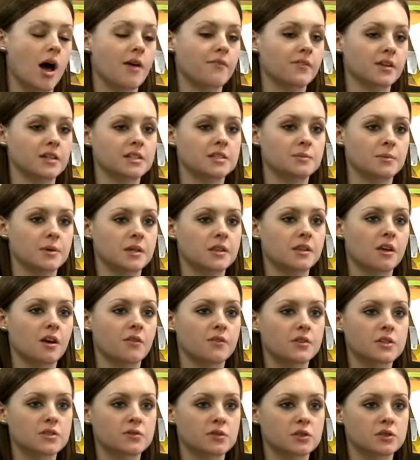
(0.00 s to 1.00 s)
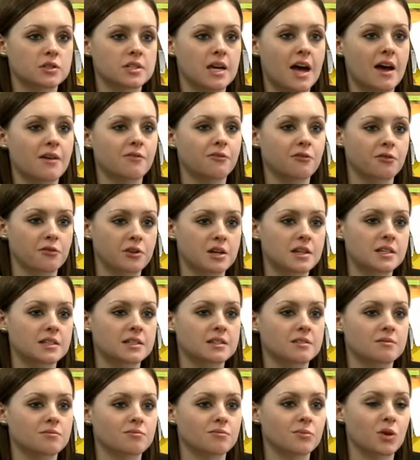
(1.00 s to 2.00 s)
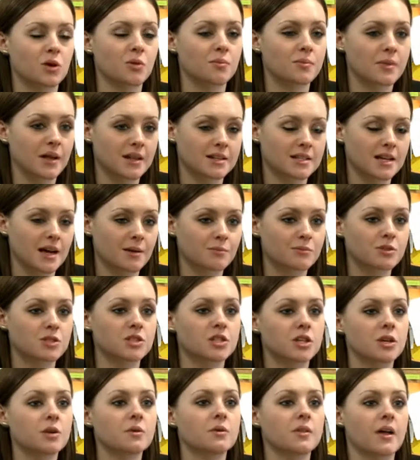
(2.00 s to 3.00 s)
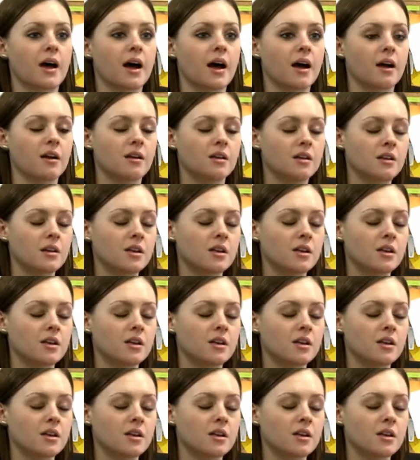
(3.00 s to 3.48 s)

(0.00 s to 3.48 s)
having to be in the office full time frees up that time to do that.